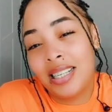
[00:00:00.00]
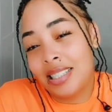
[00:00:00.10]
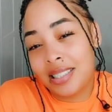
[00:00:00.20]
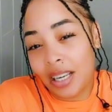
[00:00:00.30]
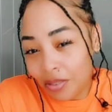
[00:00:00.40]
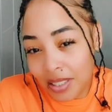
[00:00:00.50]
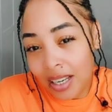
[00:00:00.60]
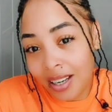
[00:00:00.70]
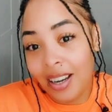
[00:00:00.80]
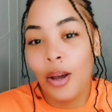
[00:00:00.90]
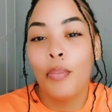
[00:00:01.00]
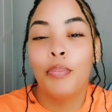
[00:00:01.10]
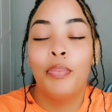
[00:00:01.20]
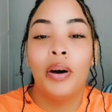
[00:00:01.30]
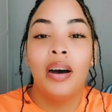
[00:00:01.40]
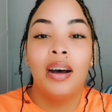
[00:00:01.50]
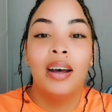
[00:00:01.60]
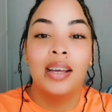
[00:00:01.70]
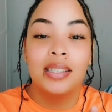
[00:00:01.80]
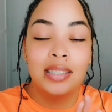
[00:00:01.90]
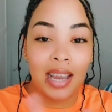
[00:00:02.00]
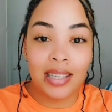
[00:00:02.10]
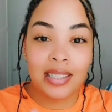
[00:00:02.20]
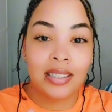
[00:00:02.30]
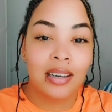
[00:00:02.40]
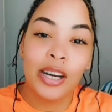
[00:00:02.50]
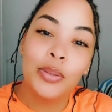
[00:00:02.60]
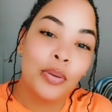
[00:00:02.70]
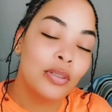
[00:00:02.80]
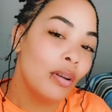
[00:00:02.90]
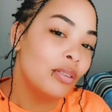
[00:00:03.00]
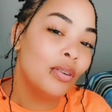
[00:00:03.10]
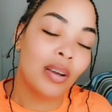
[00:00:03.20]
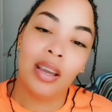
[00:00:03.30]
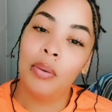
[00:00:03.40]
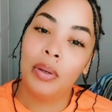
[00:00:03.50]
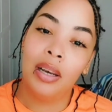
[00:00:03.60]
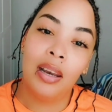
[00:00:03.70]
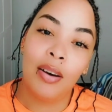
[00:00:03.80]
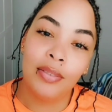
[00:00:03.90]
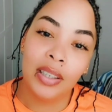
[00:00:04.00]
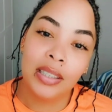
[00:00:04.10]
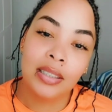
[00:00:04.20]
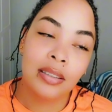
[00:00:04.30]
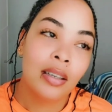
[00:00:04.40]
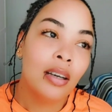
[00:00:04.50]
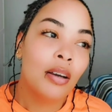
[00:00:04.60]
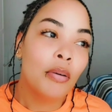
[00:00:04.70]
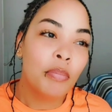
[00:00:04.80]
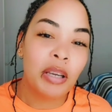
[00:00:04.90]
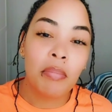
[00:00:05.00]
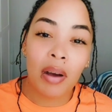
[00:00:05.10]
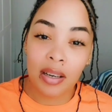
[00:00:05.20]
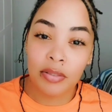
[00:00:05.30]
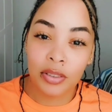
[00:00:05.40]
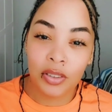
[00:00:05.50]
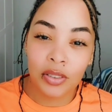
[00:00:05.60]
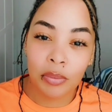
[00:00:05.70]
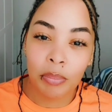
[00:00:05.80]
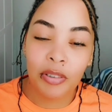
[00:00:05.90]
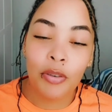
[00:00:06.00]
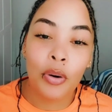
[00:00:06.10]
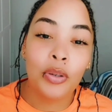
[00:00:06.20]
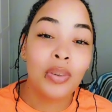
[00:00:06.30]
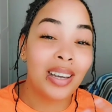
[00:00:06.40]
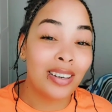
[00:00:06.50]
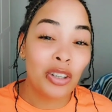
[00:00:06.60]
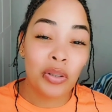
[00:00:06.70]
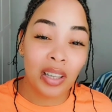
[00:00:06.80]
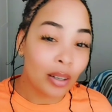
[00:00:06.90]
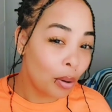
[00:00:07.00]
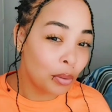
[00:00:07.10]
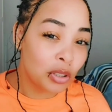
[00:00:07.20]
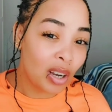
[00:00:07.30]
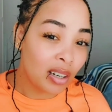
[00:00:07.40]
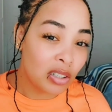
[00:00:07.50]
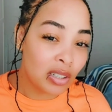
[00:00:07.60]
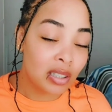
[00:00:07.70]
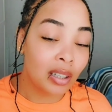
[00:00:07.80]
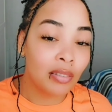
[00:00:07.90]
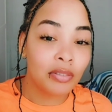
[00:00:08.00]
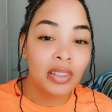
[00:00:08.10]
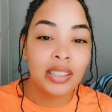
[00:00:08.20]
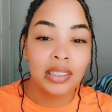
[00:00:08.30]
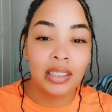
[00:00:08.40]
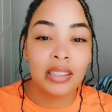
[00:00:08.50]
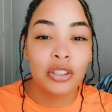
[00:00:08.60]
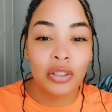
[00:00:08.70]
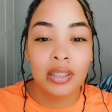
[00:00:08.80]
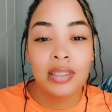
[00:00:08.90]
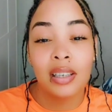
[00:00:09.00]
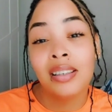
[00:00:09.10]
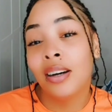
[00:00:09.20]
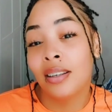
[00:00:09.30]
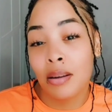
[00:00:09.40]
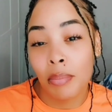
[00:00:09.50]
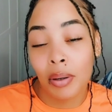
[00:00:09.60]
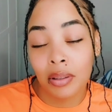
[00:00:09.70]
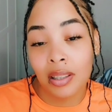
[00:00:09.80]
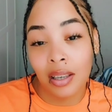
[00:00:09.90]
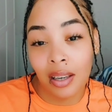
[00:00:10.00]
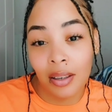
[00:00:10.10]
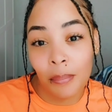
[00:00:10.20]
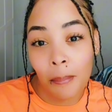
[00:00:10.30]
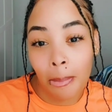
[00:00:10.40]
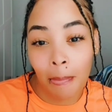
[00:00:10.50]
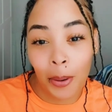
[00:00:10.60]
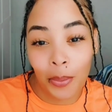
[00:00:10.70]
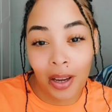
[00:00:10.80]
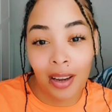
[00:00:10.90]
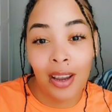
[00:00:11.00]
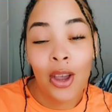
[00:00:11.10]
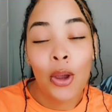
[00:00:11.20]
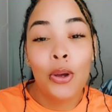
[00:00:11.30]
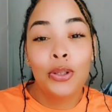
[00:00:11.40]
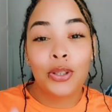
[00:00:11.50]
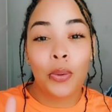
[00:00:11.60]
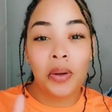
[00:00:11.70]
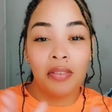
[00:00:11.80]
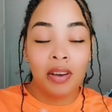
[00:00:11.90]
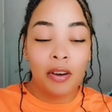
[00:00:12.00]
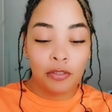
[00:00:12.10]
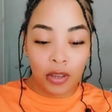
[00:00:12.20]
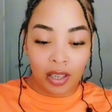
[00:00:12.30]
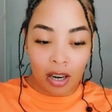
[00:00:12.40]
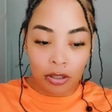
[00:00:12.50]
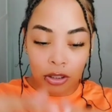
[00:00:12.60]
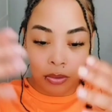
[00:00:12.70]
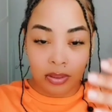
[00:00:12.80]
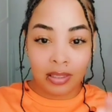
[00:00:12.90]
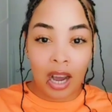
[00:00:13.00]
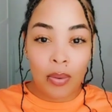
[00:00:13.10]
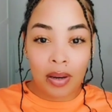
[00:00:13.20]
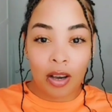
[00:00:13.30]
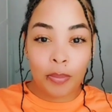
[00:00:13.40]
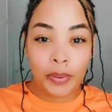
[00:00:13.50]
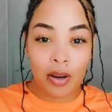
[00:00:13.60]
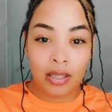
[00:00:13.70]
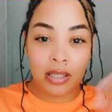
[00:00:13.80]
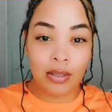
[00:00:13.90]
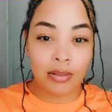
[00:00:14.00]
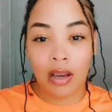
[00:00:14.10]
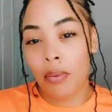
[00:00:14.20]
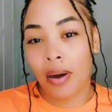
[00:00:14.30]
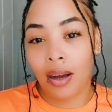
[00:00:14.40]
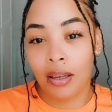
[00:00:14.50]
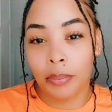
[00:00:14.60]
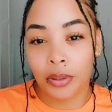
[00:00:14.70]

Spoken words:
safety. But yes, rice water, your hair will love it. Be mindful before you get into that whole challenges thing. First, let's just learn about the hair. Okay, so we've figured out you now a low porosity, you now a high